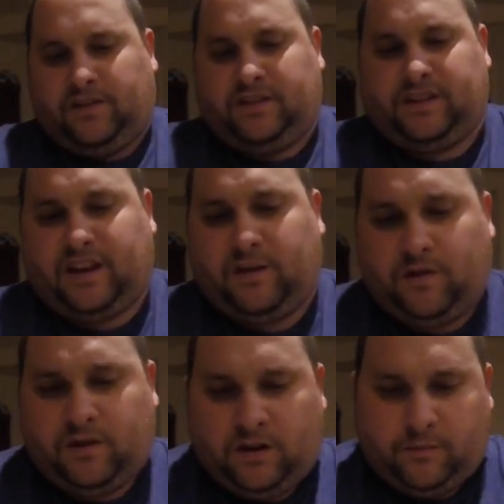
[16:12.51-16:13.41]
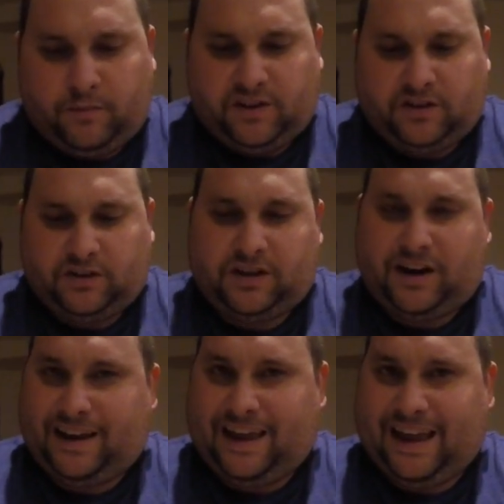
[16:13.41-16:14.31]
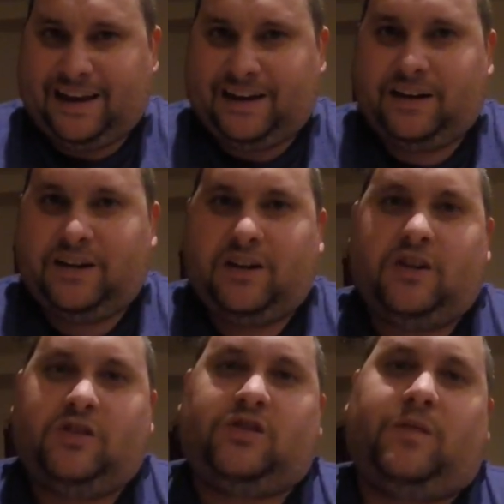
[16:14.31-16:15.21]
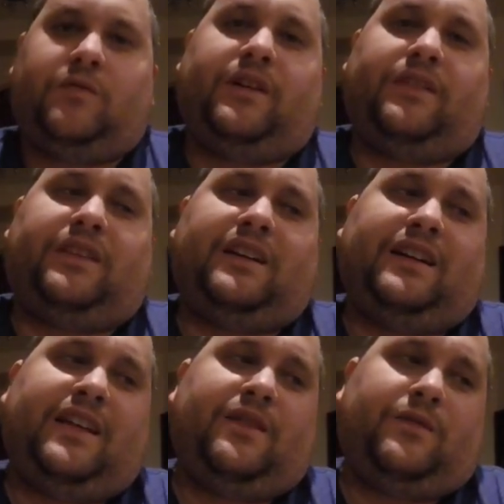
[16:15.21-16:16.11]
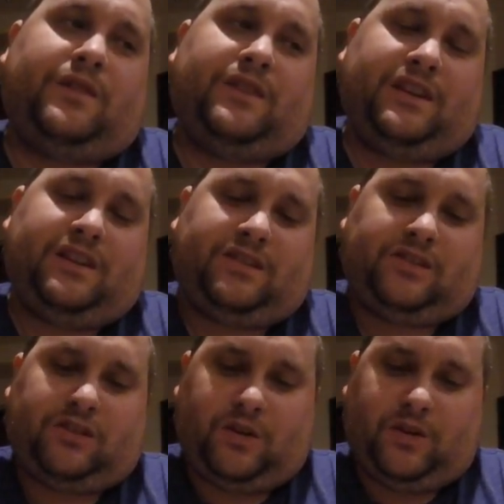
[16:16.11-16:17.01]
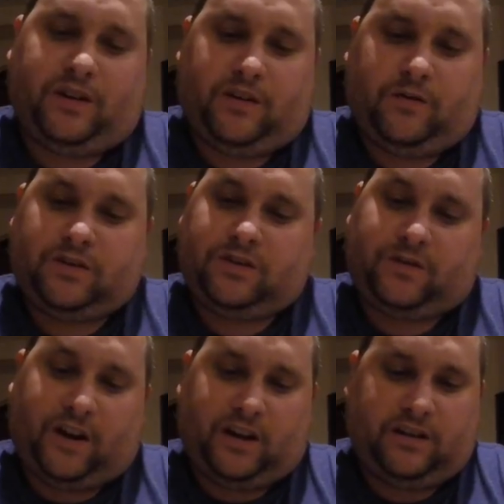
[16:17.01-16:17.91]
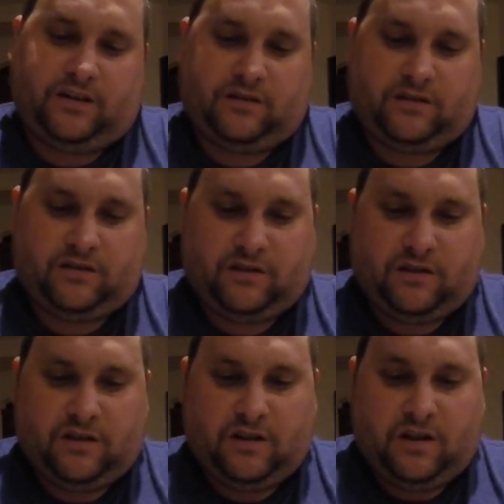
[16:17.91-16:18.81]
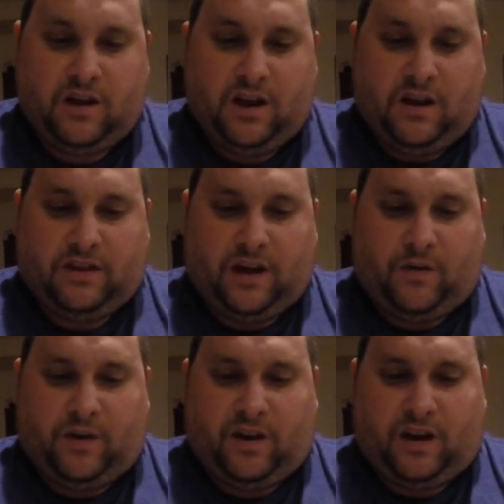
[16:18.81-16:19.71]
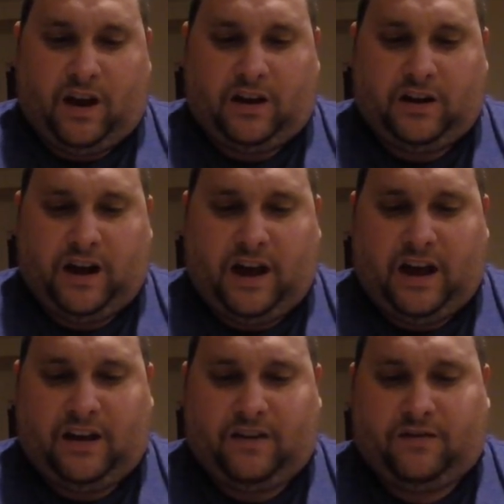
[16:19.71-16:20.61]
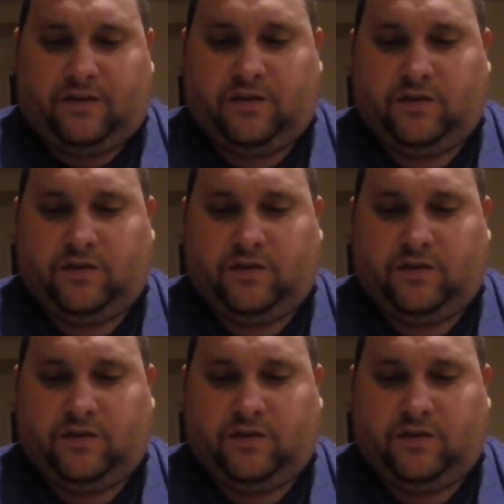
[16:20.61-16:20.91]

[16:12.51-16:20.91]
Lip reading: second one, but it turns out I can't. So I'm gonna have to get another one of these to do it, which is fine. That way I could have